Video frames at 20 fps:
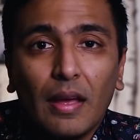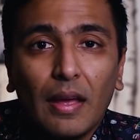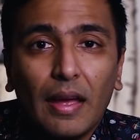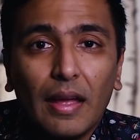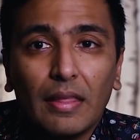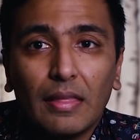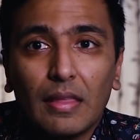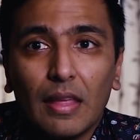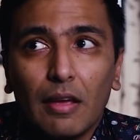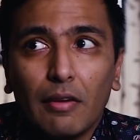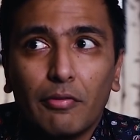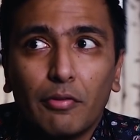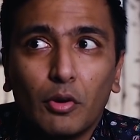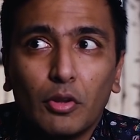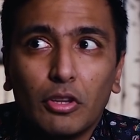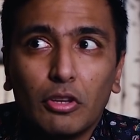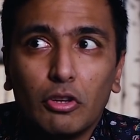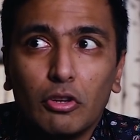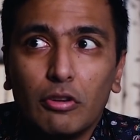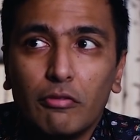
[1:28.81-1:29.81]
And
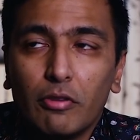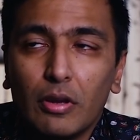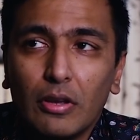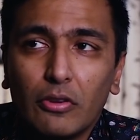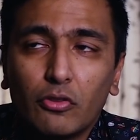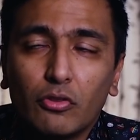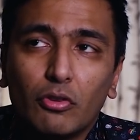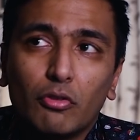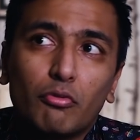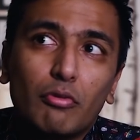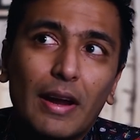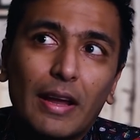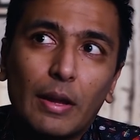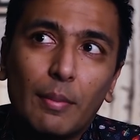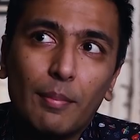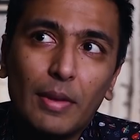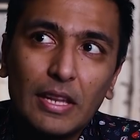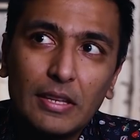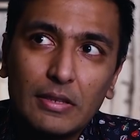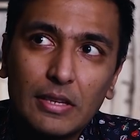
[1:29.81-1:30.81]
therefore, the universal
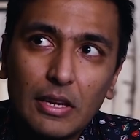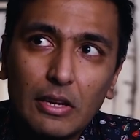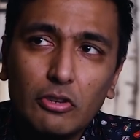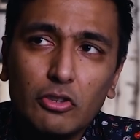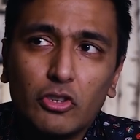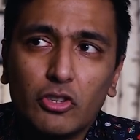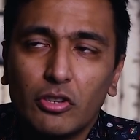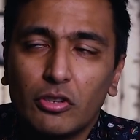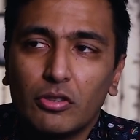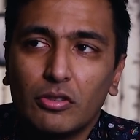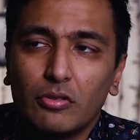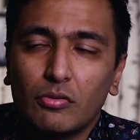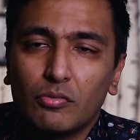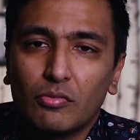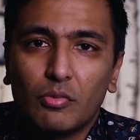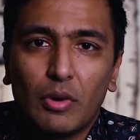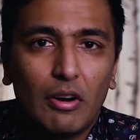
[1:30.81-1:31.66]
recommendation,